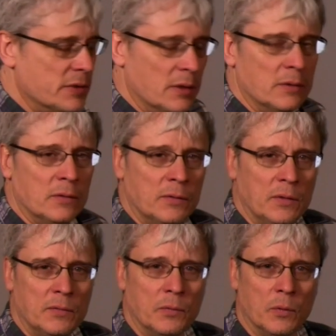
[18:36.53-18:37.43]
a
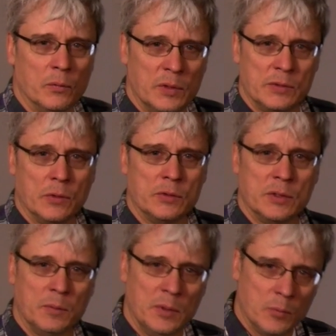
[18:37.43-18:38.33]
tendency for research
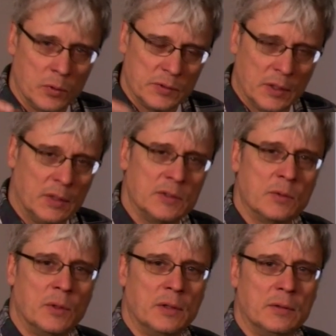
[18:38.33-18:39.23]
to be more science
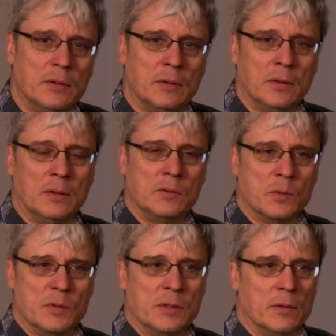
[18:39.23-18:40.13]
oriented, and as
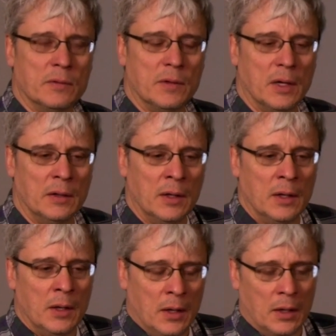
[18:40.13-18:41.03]
a result of that,
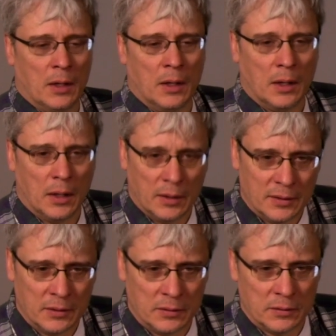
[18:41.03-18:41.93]
uh,
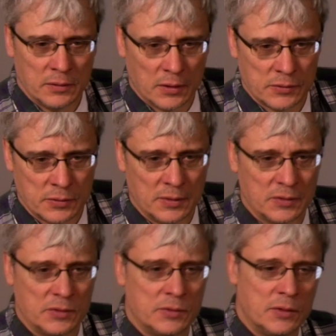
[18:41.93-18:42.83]
it doesn't
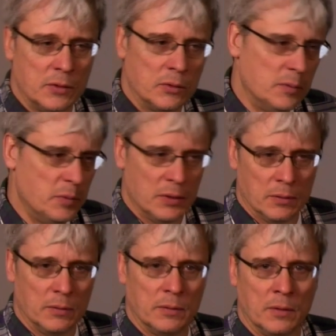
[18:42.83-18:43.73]
necessarily
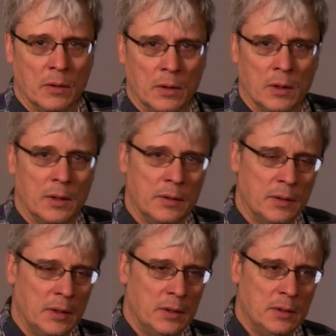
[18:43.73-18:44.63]
build
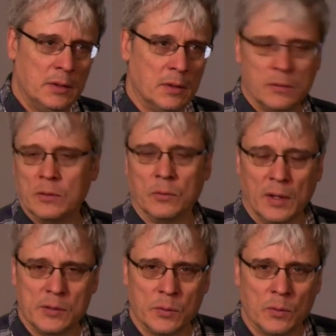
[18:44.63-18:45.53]
on a
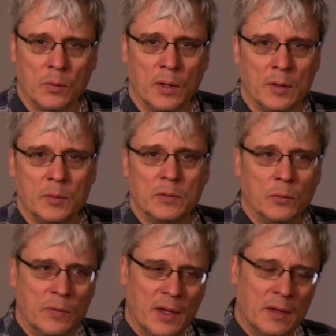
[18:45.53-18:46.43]
undergraduate requirement
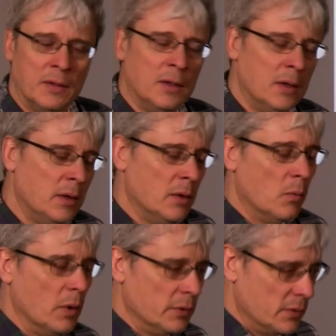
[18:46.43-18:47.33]
or that
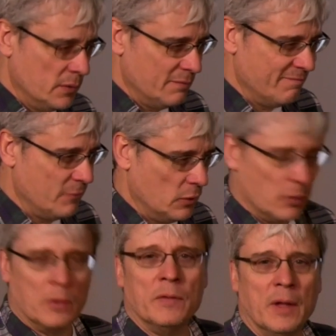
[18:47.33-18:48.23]
one can
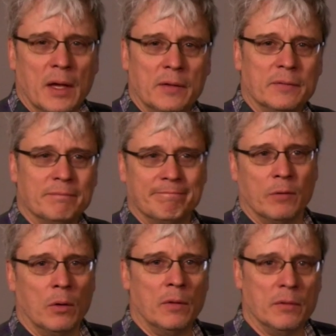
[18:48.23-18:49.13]
learn that
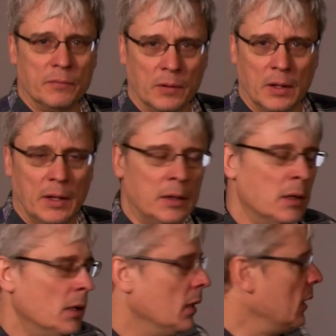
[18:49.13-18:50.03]
on the fly
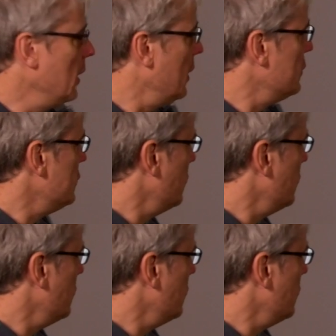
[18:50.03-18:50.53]
as